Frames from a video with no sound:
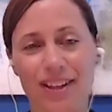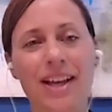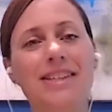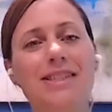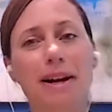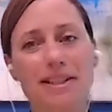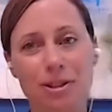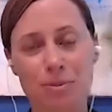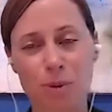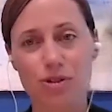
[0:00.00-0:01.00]
I think I
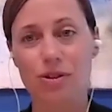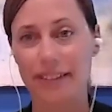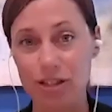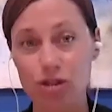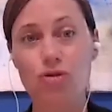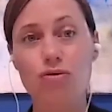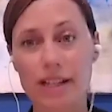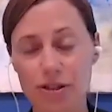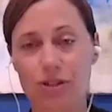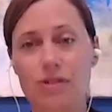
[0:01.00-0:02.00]
expected more sort of like
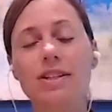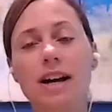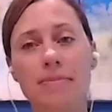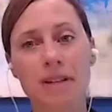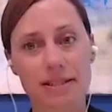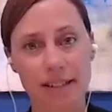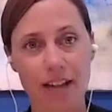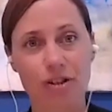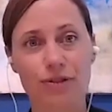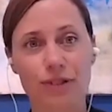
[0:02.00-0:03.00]
strangers coming
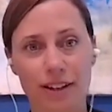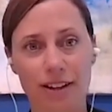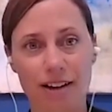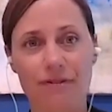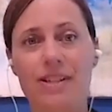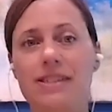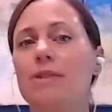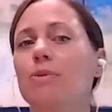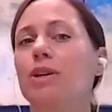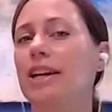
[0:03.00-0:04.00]
together for a conference,
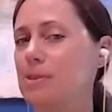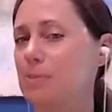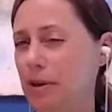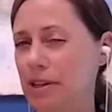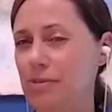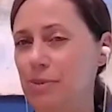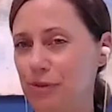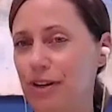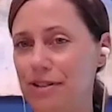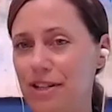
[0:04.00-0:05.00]
and what I experienced was
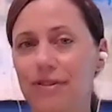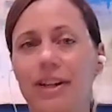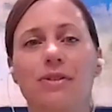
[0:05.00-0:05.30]
far different.